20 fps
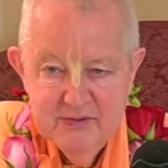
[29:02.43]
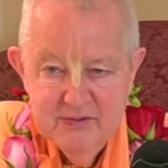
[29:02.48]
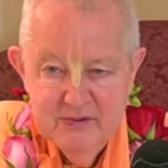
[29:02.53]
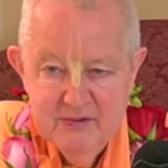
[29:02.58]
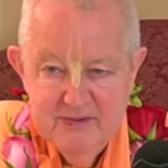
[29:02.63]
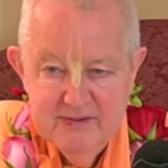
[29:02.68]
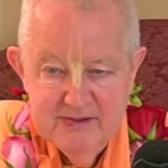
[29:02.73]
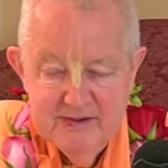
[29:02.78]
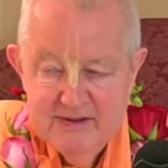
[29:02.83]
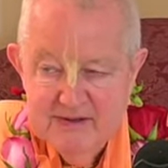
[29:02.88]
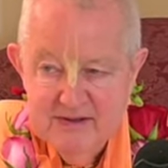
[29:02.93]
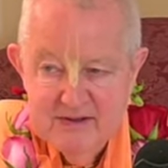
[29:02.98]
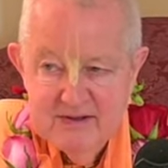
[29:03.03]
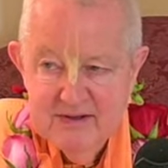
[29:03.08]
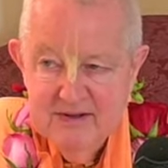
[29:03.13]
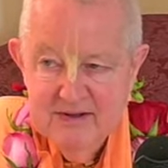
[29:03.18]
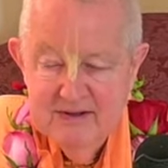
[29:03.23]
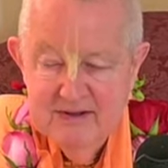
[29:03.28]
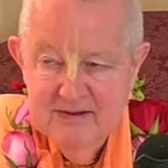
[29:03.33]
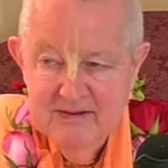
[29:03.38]
It's just
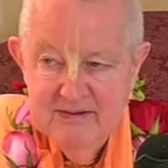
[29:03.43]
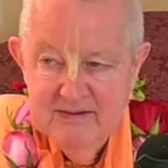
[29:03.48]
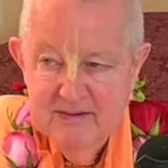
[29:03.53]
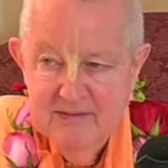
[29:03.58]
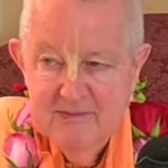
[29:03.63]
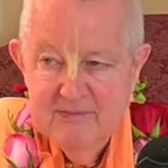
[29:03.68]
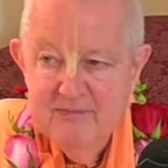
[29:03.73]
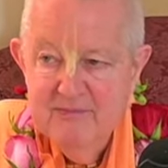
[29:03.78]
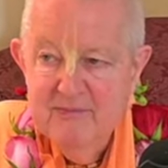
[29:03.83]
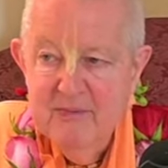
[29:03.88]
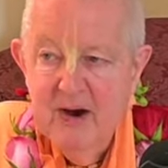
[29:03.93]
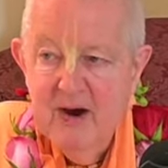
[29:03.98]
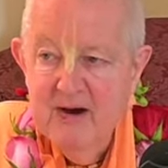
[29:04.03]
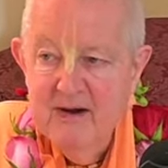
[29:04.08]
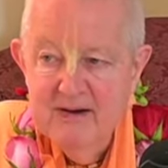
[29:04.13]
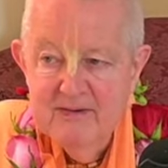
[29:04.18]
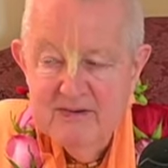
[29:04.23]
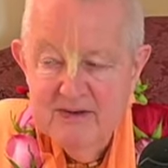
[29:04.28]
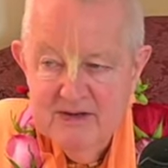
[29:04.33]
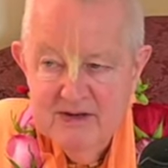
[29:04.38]
part of the
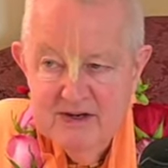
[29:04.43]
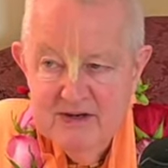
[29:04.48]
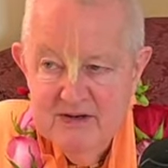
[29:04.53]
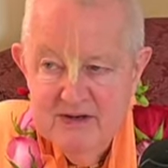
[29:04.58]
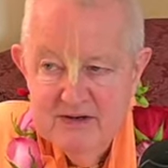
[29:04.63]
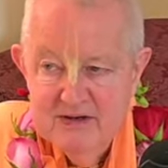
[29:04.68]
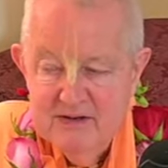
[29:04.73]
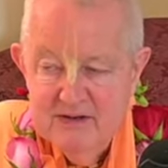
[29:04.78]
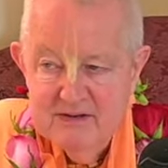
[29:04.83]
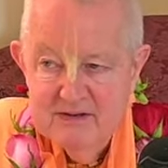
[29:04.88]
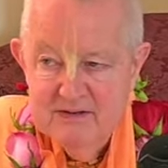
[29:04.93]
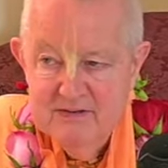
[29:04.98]
teachings of